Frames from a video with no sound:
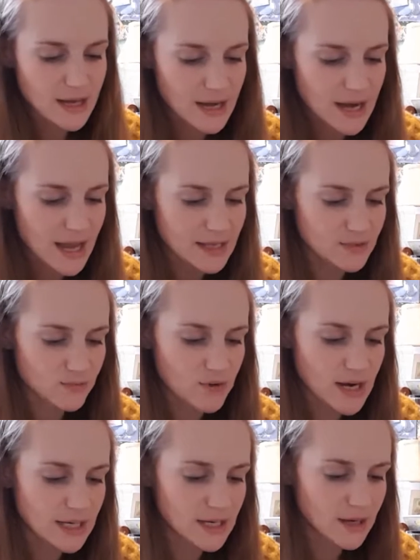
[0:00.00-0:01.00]
It has a
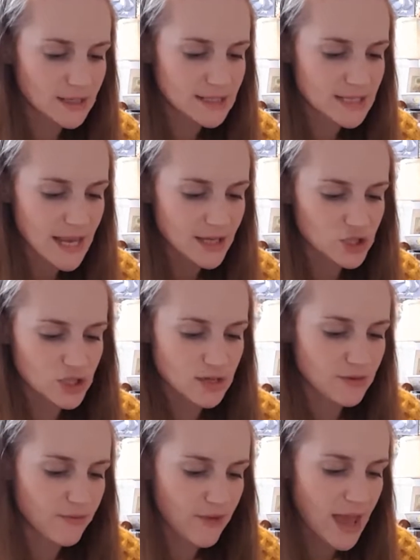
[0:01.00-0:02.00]
really nice textured
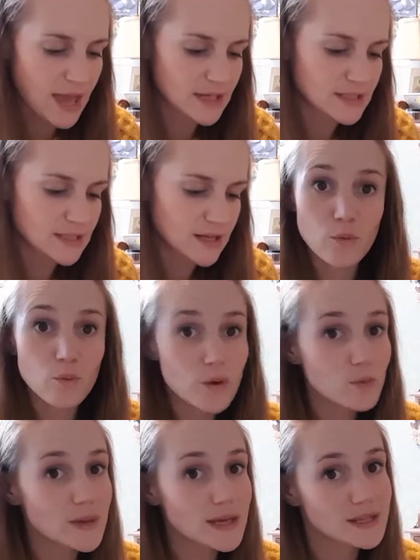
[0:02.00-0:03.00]
effect.
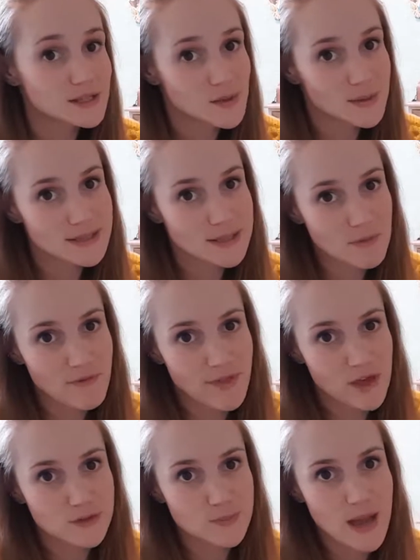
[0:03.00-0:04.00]
We'll be doing some of
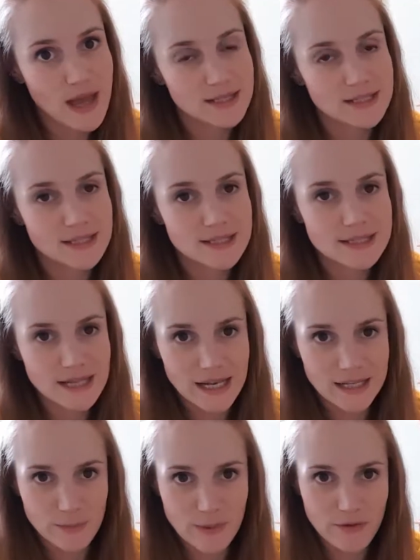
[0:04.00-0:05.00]
those patterns a
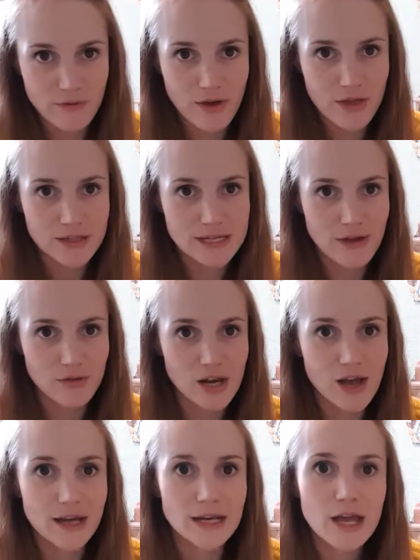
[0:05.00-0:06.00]
little bit further down the
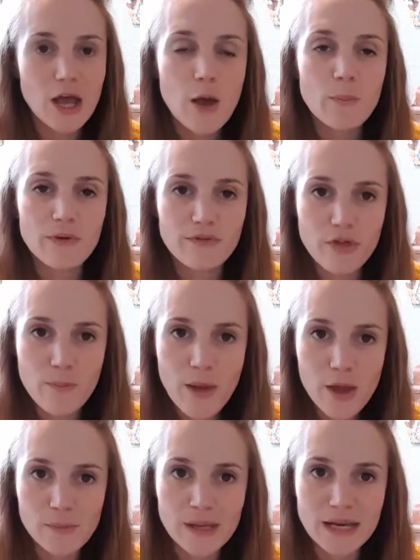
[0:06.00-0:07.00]
line, but for the
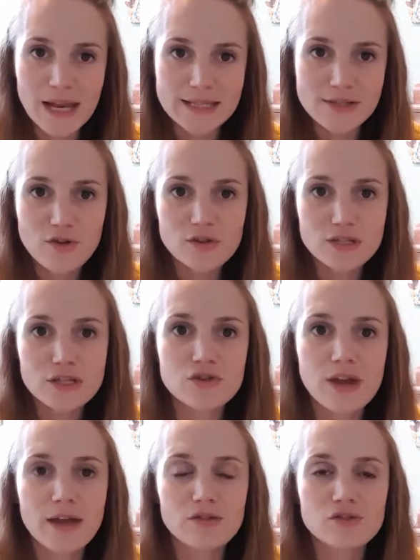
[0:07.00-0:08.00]
moment let's
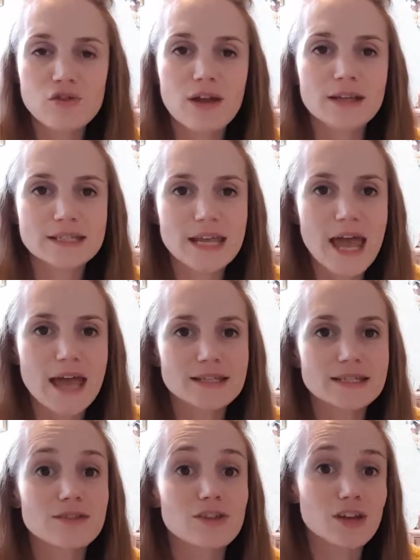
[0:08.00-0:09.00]
concentrate on trying to get
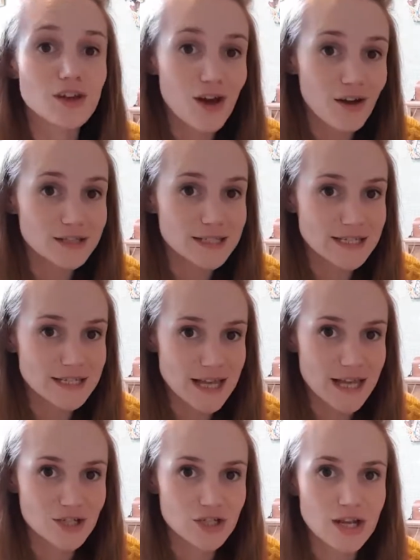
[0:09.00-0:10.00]
the garter
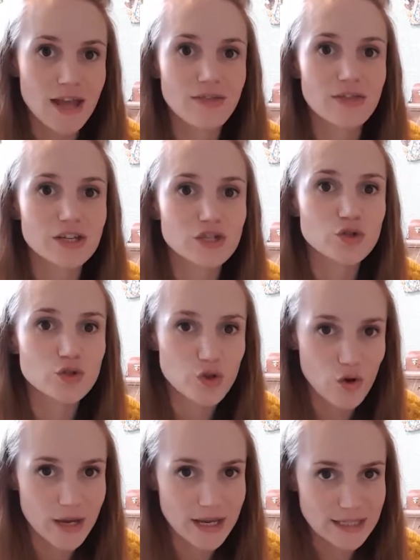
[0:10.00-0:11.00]
stitch and the
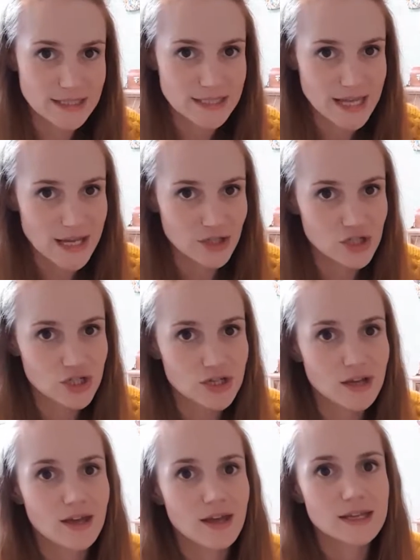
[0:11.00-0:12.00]
stocking stitch
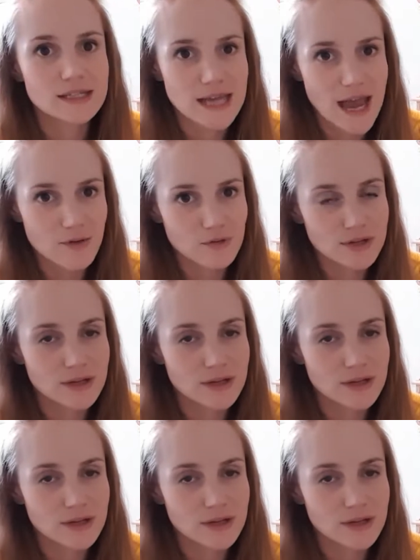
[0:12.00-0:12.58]
down.